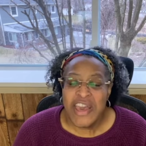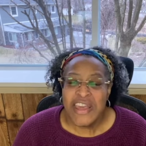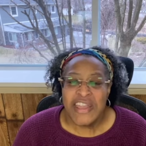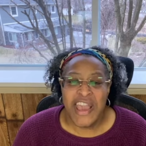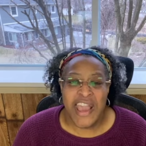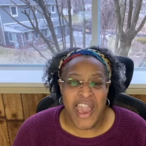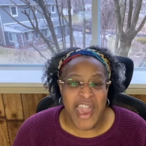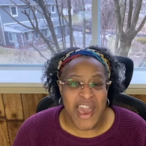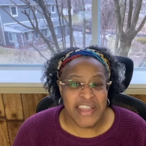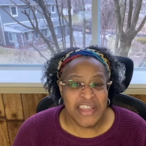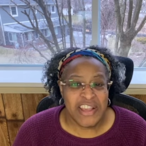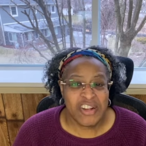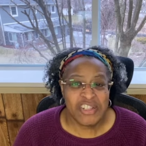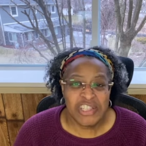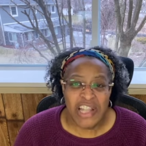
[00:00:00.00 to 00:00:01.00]
They had
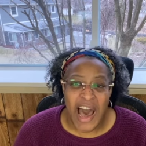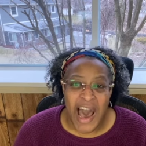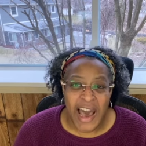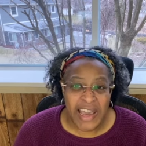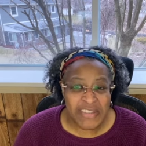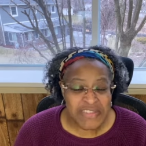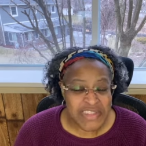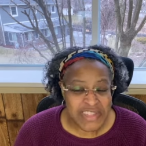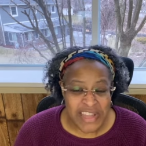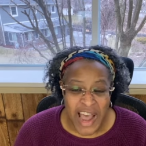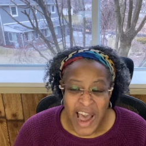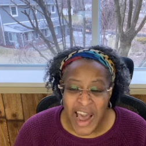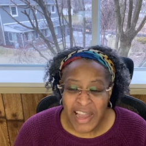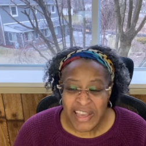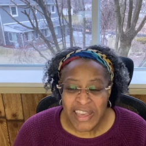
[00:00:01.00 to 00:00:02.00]
their
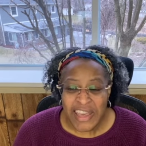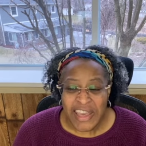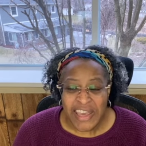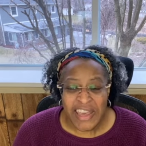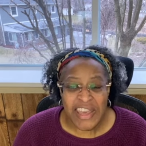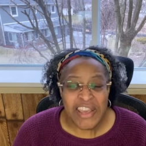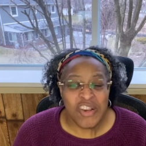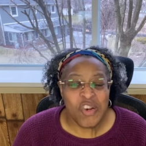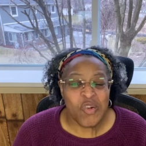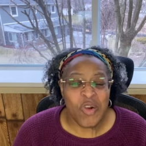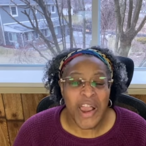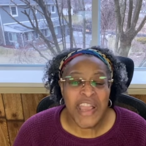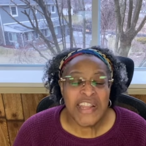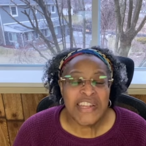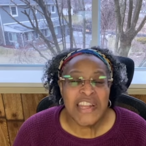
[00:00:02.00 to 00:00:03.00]
livestock in
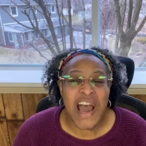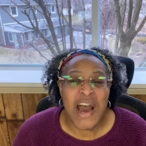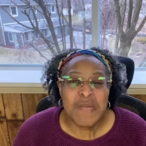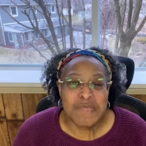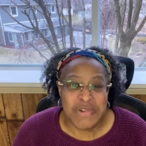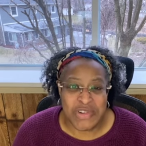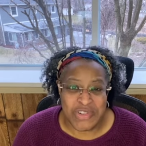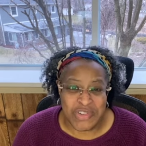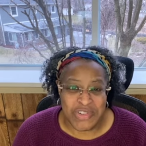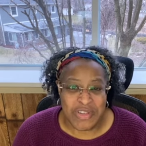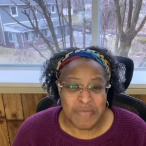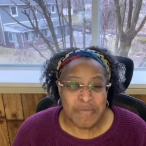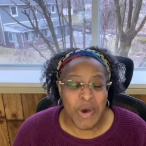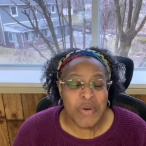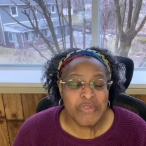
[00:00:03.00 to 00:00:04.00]
great numbers,
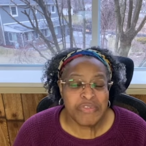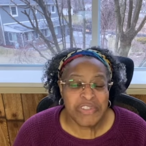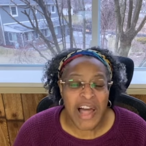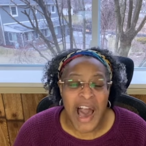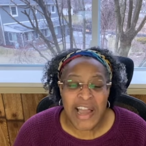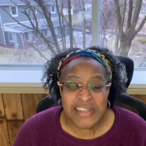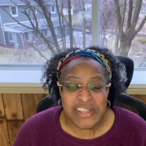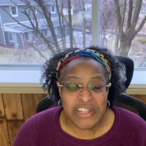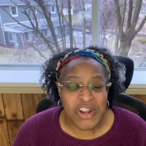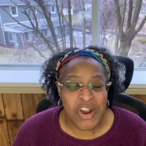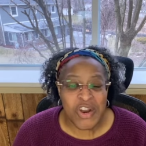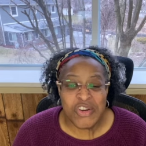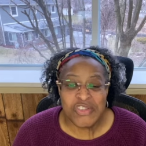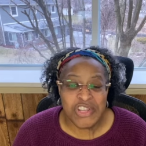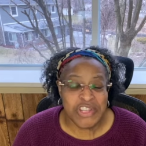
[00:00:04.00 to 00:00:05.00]
both flocks and
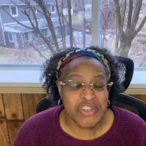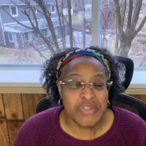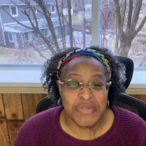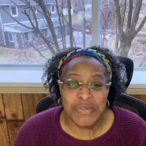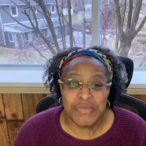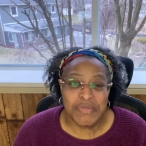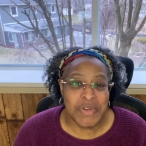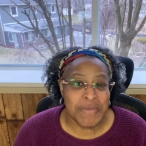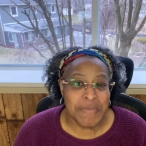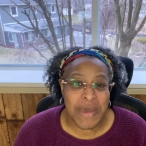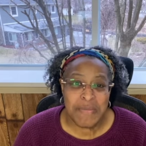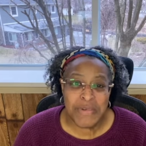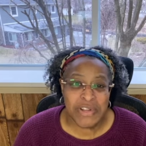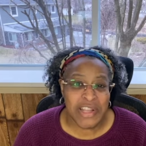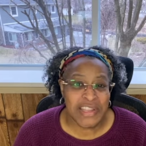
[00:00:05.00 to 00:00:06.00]
herds. And you
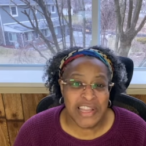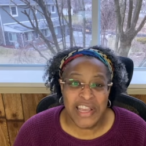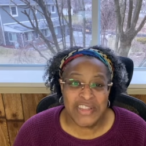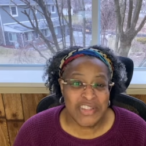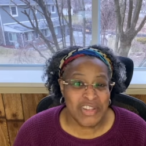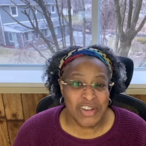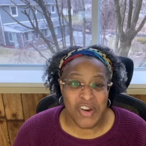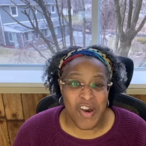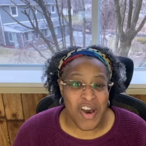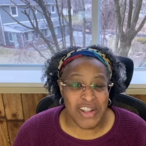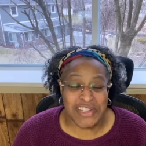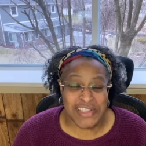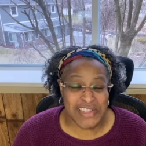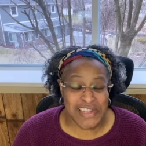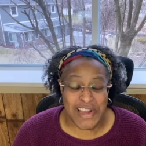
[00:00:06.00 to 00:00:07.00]
remember that they took all
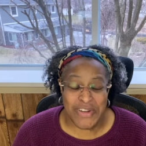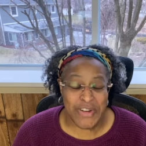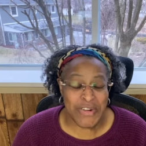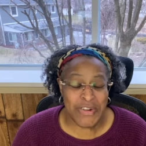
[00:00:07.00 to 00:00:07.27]
the stuff